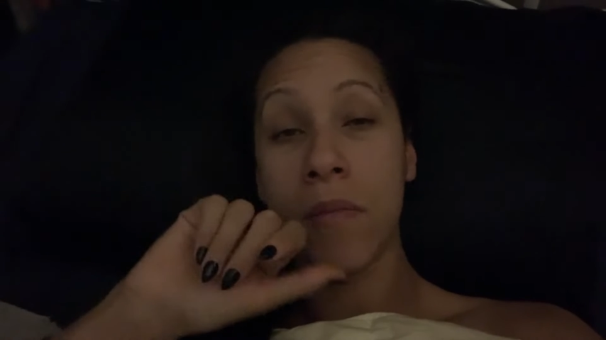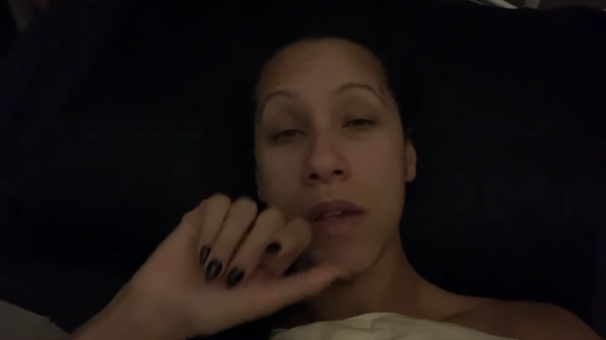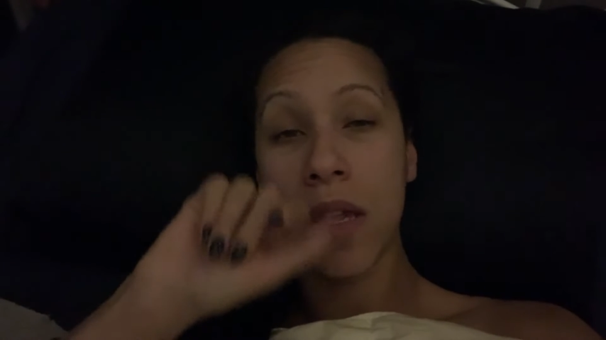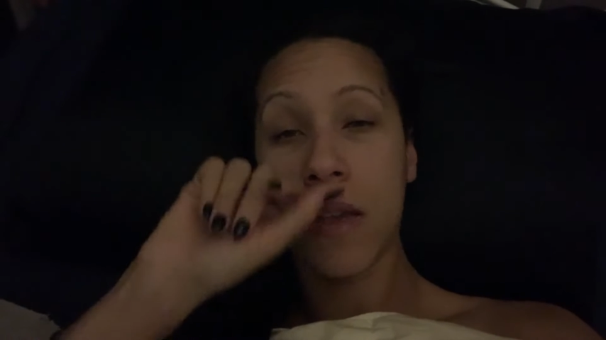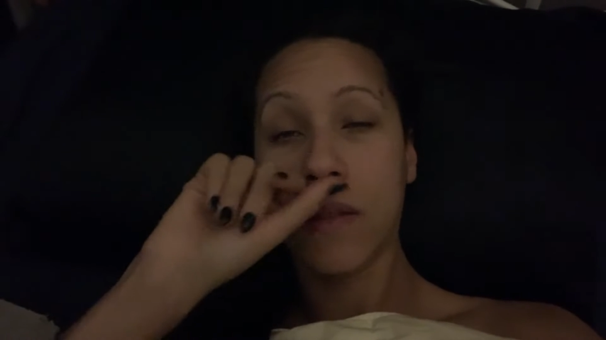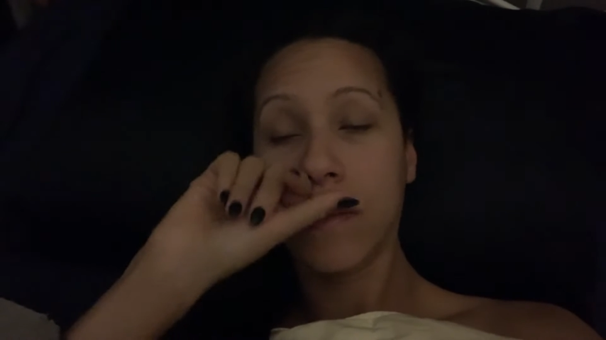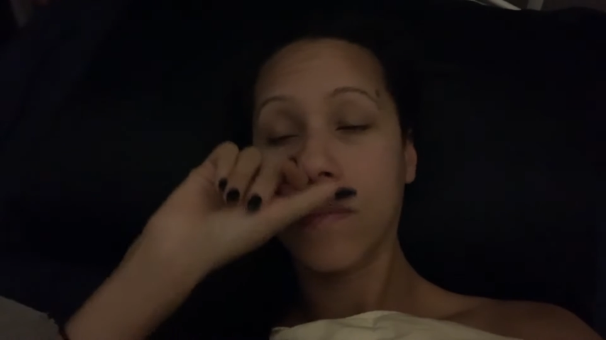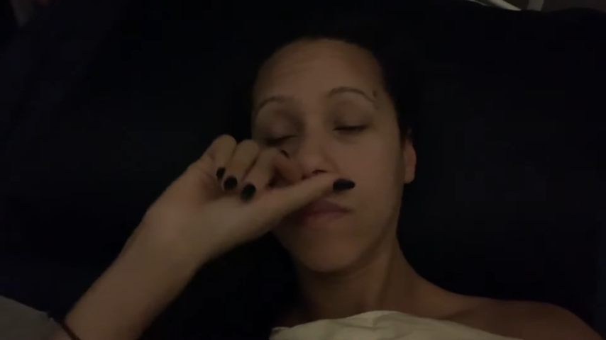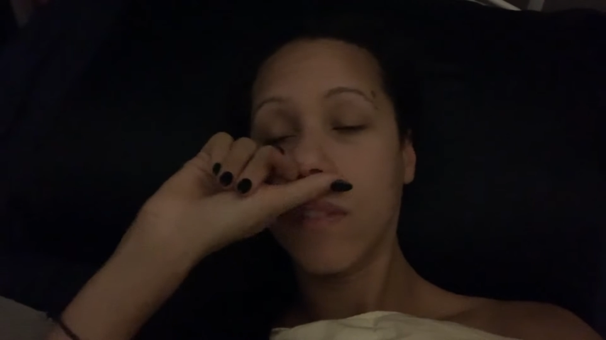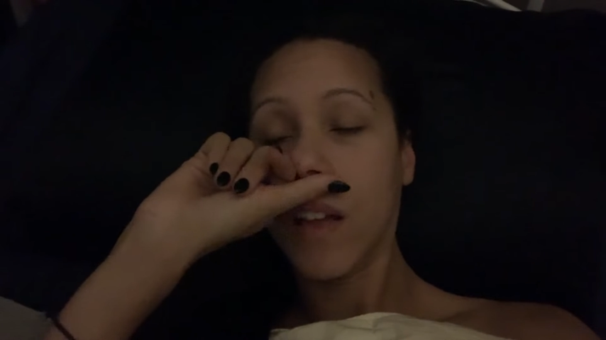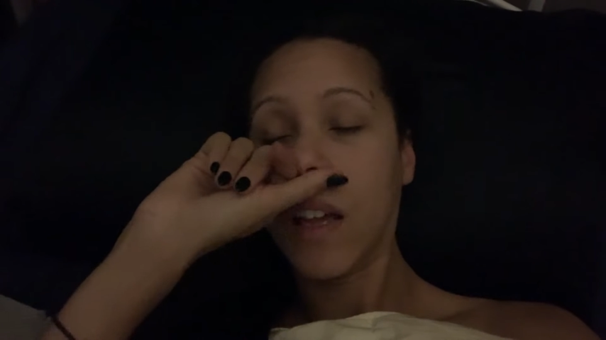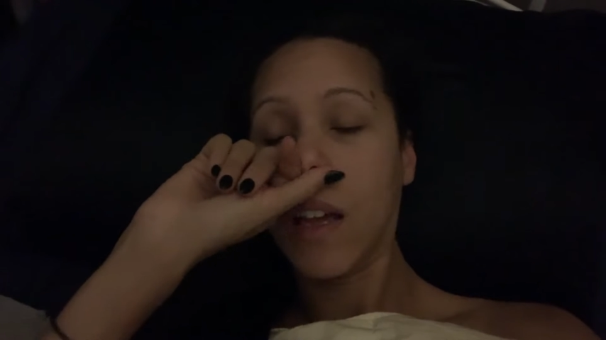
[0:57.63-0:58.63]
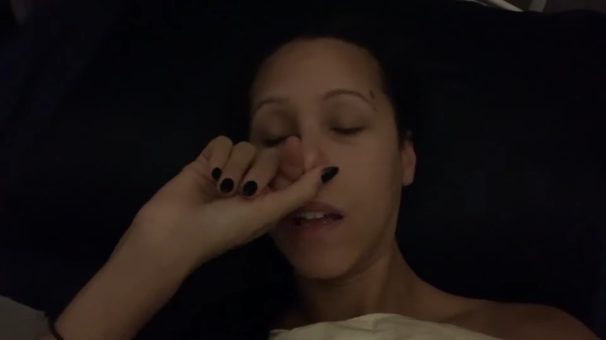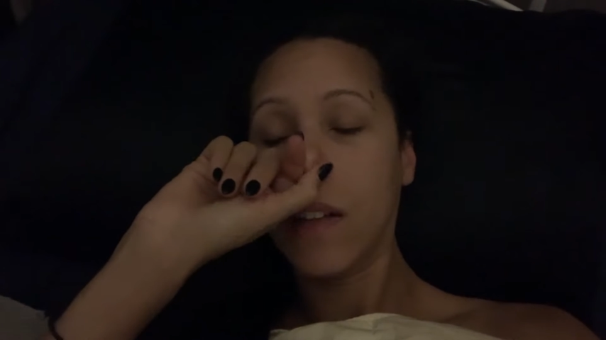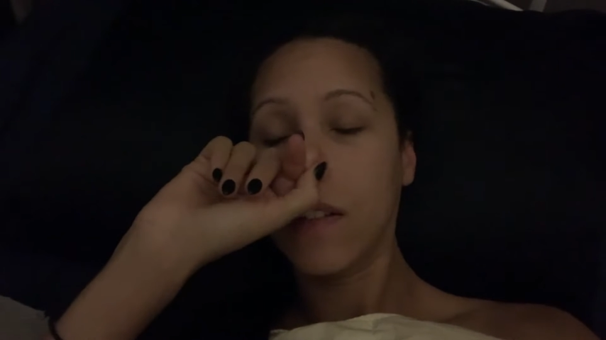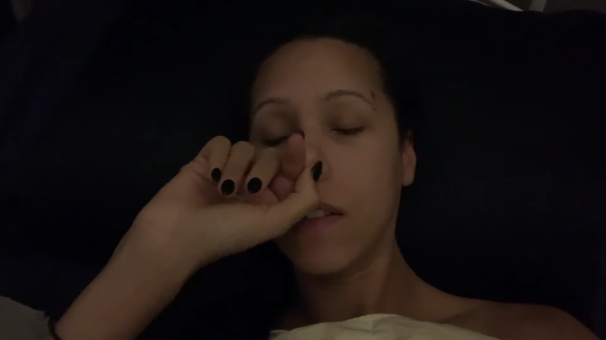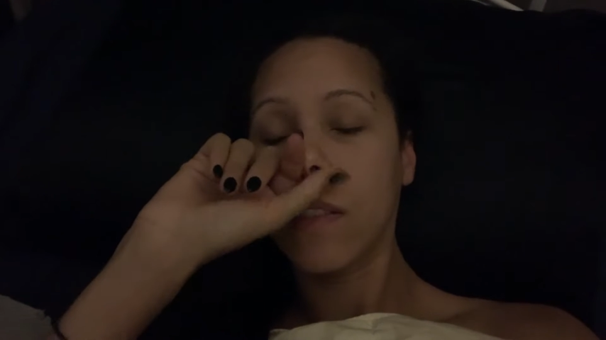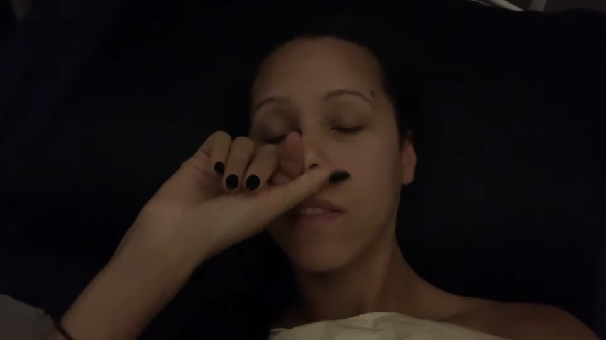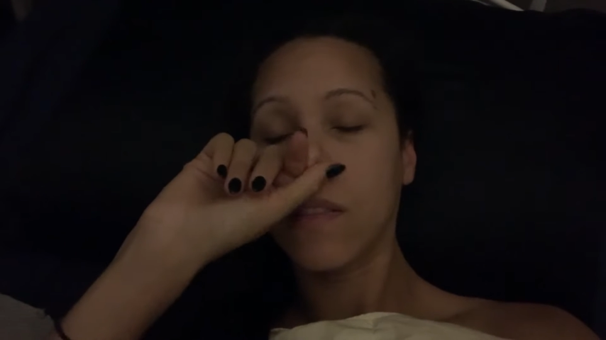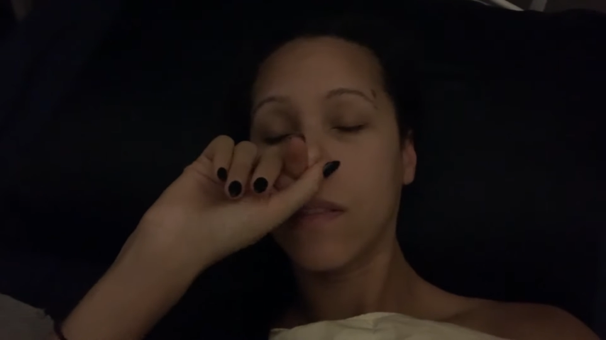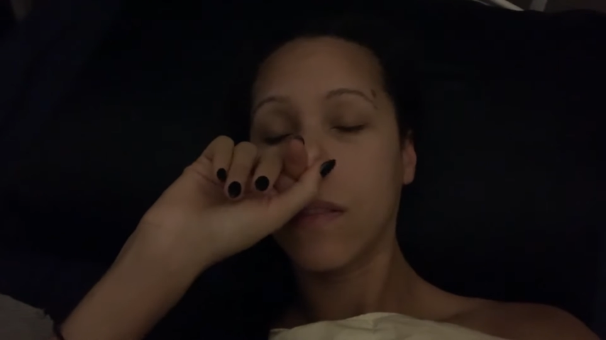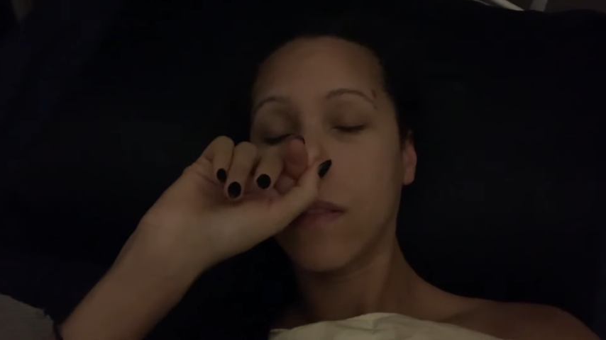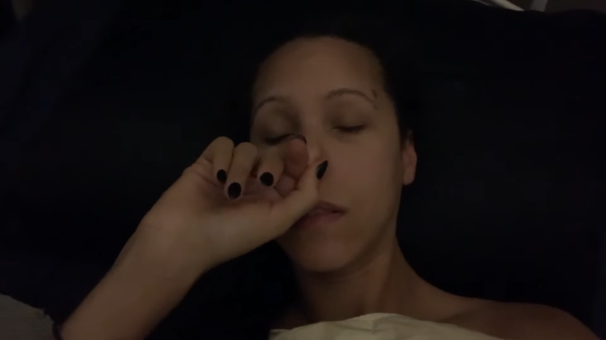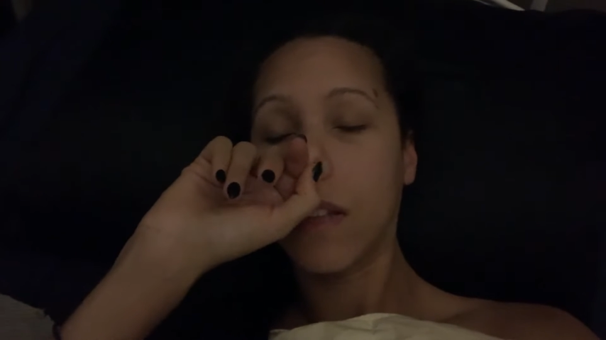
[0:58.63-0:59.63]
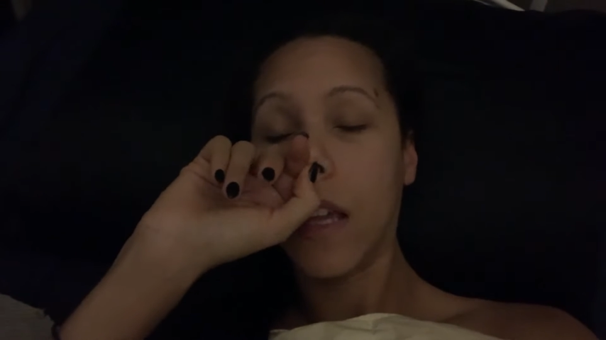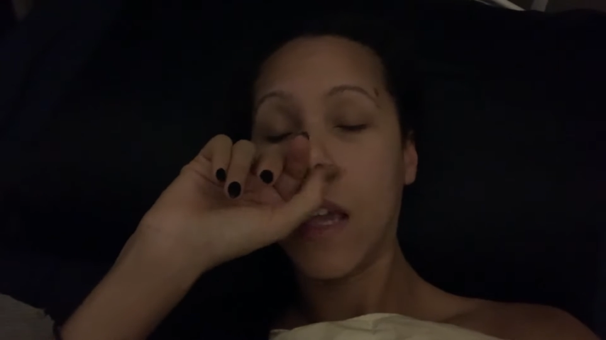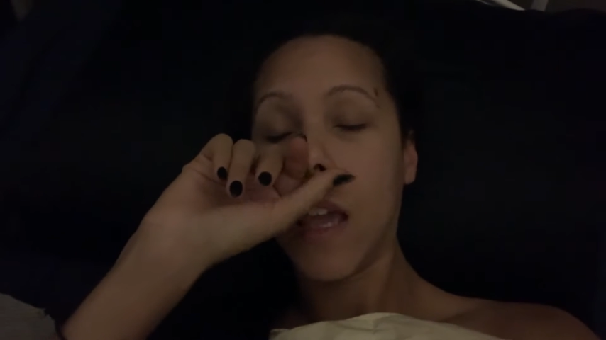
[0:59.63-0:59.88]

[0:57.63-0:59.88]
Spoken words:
me and they